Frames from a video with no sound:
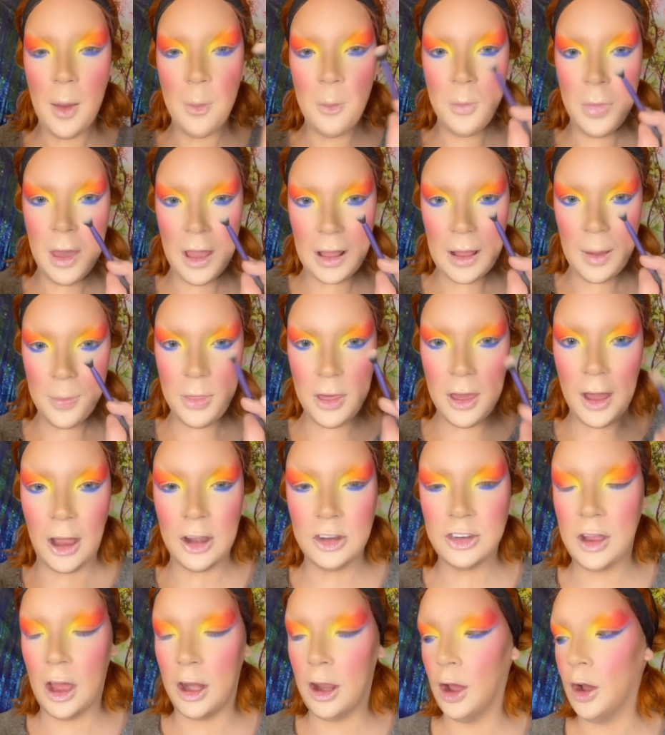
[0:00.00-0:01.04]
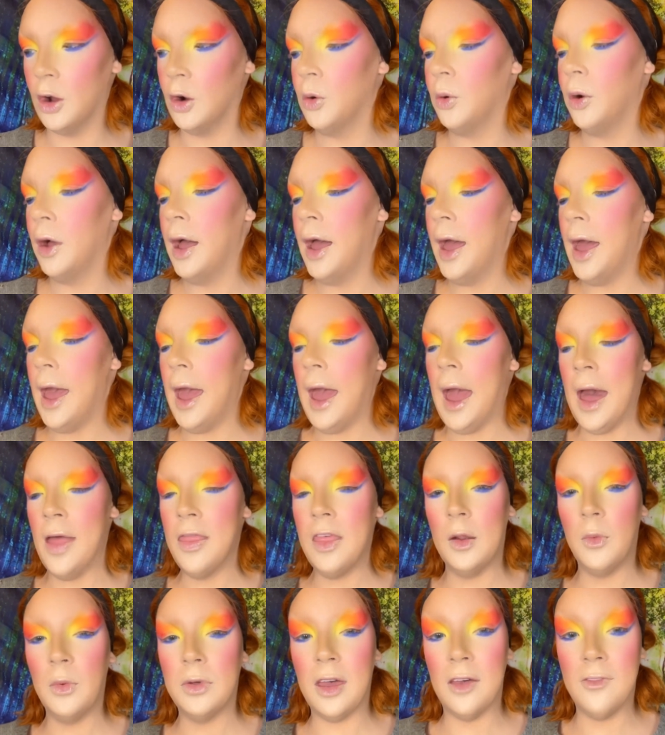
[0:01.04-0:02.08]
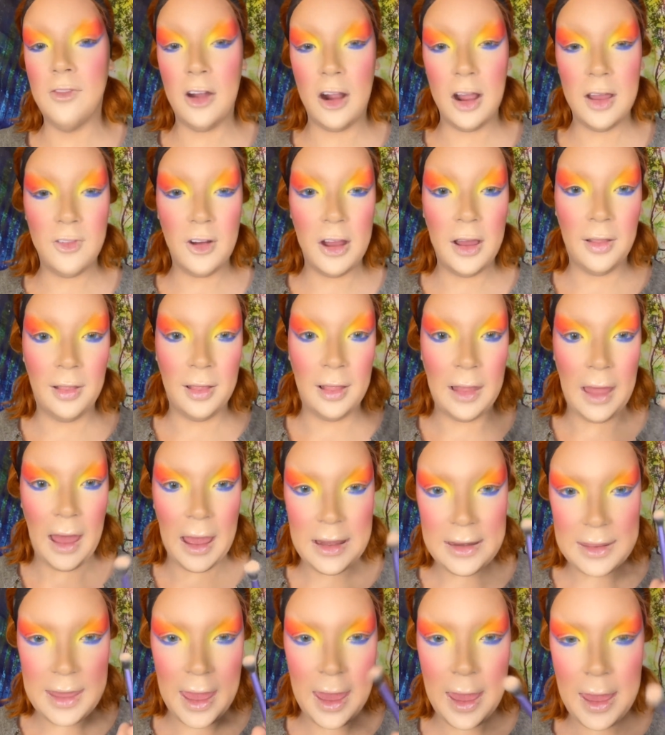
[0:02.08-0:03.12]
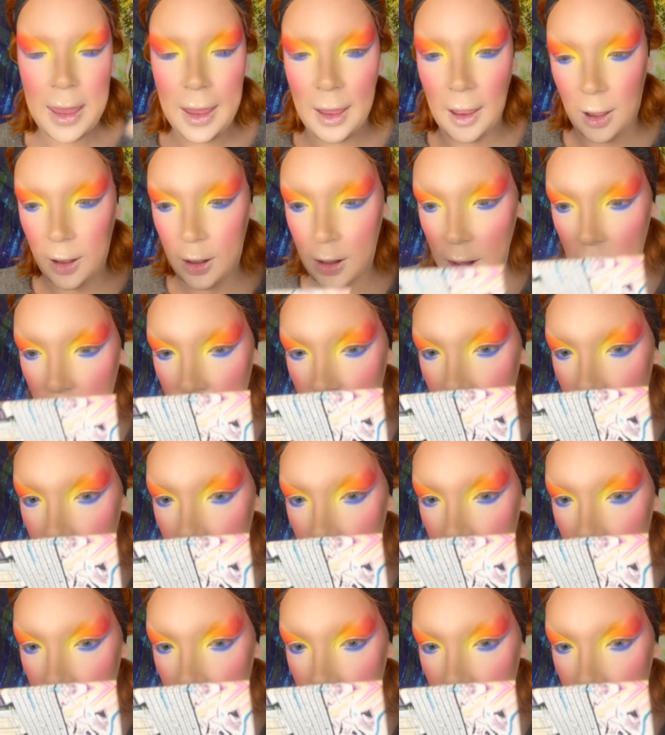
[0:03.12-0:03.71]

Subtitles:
pick up the eyeshadow, and then with a very, very light hand,